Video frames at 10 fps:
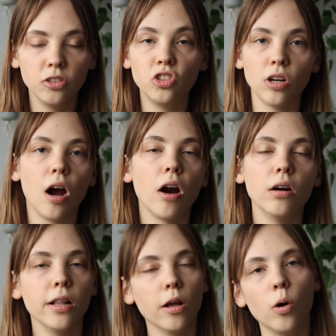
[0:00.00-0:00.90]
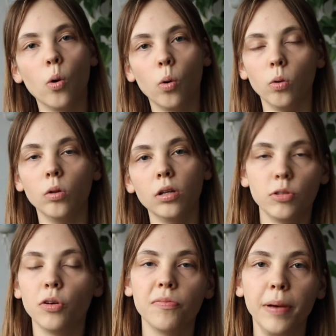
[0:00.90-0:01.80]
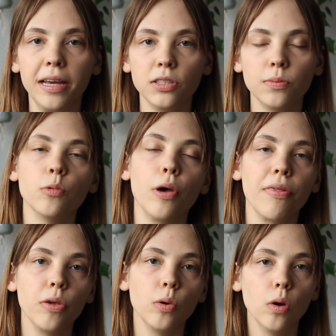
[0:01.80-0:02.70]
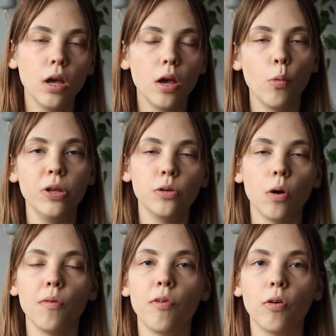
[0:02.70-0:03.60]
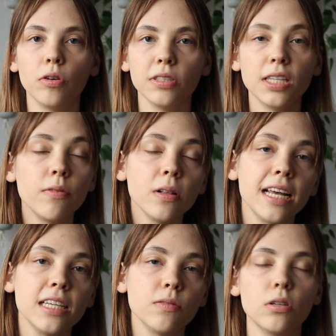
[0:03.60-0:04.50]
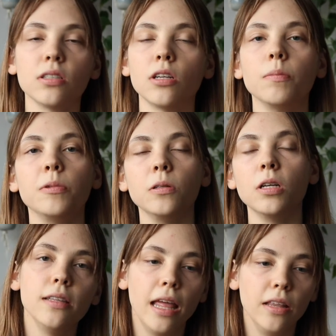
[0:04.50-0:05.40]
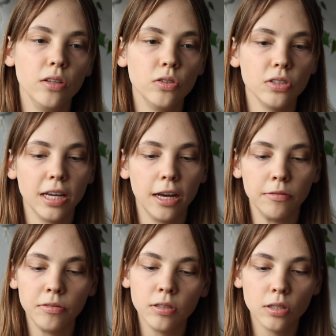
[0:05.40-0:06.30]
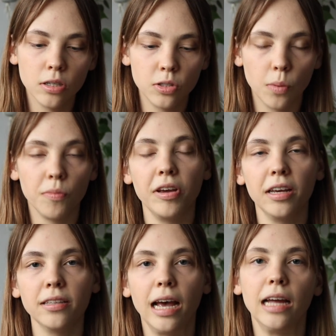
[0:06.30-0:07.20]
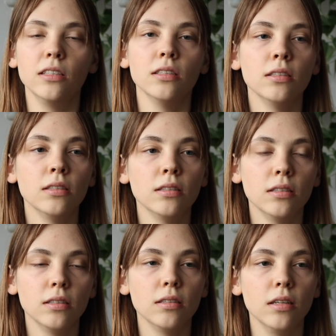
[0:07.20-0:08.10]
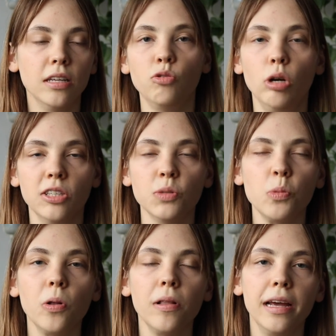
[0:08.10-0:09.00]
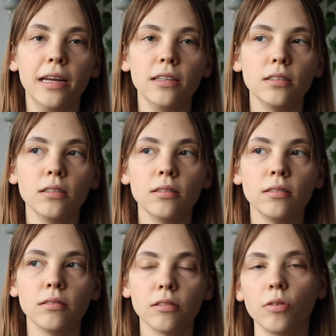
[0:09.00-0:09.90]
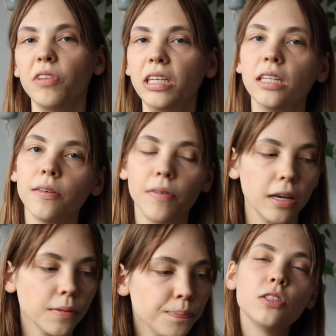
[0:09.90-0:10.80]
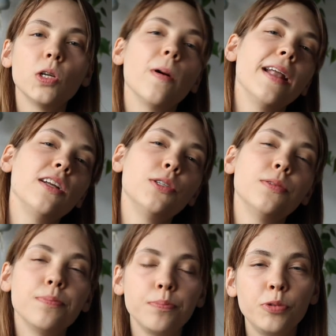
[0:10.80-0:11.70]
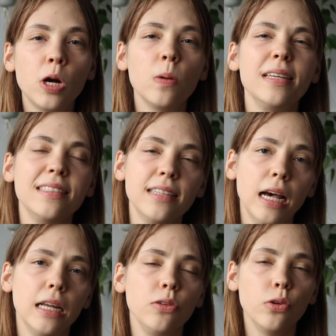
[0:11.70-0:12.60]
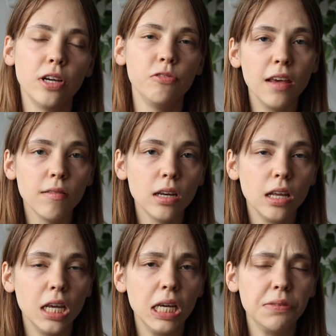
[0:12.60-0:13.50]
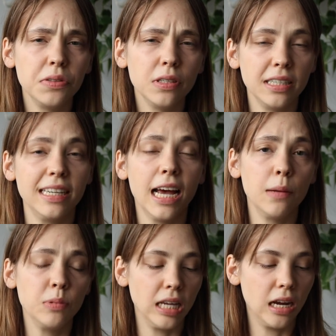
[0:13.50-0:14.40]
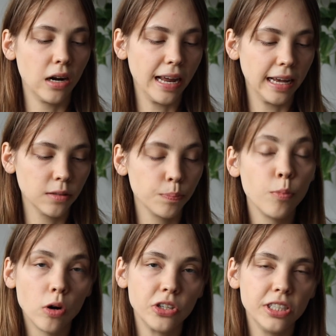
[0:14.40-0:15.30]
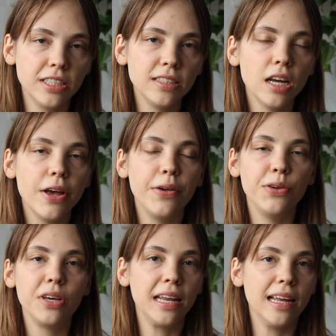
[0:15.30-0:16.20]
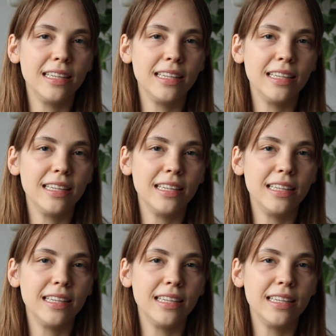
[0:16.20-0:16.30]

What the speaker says: jar or a whole toothpaste with you when you go for several days, for example. Then you just have something that is really small and convenient, I think. So another pro is that you can, even if the tabs are like portioned, you can